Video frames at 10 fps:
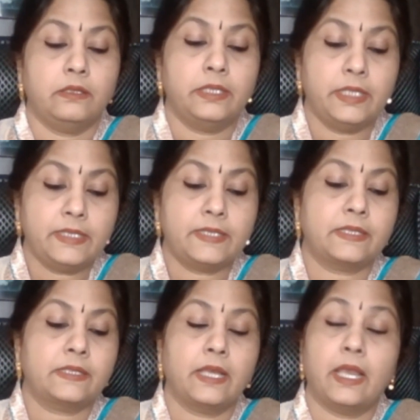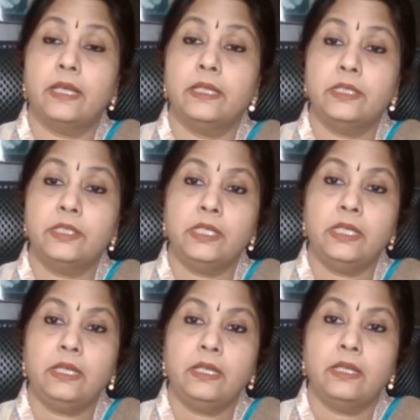This
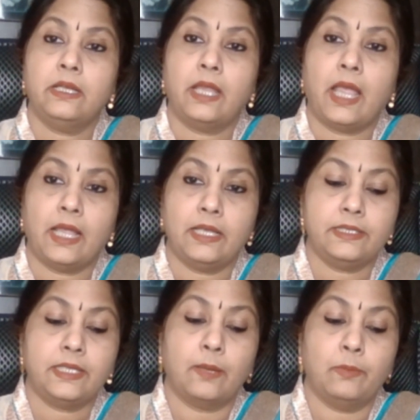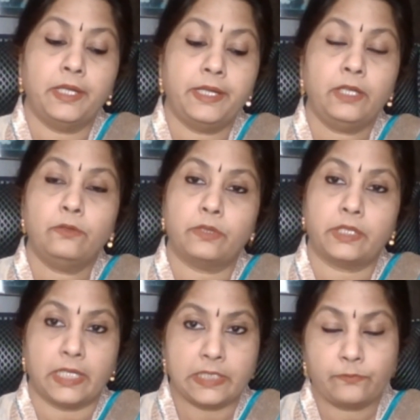energy has the ability to
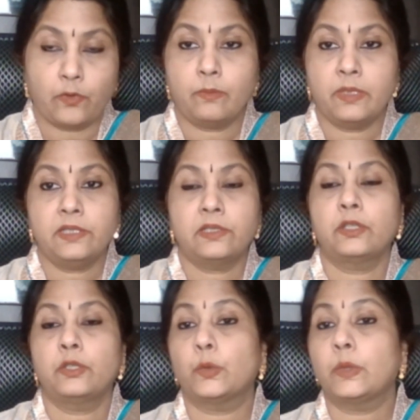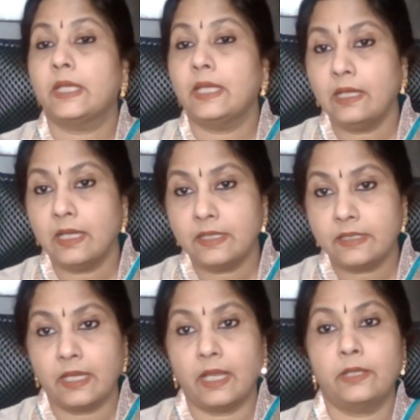transform us, to heal
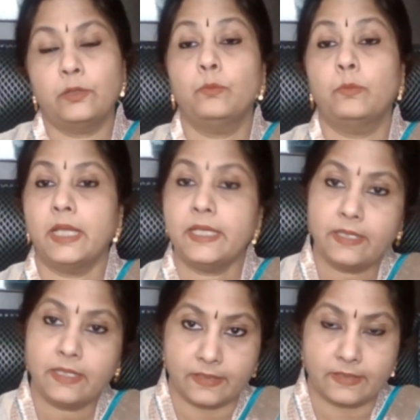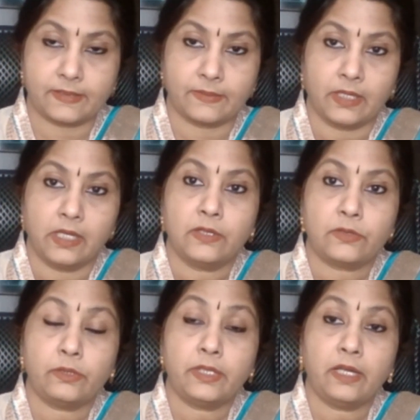us, and to bless us
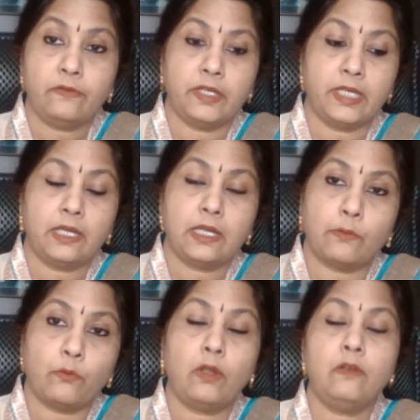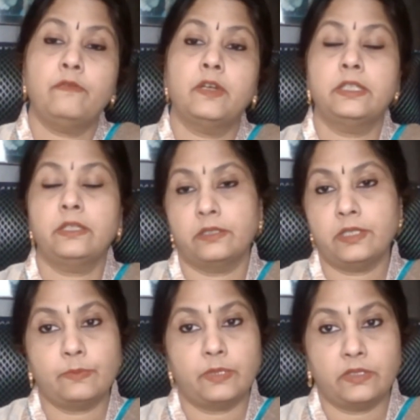so that we can evolve further in
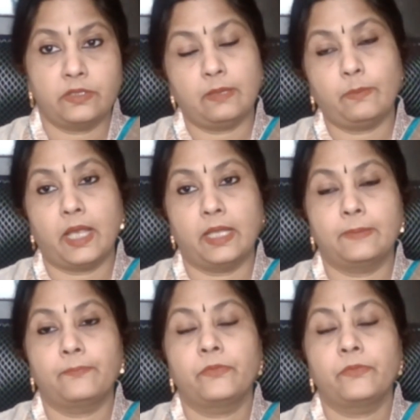the spiritual path.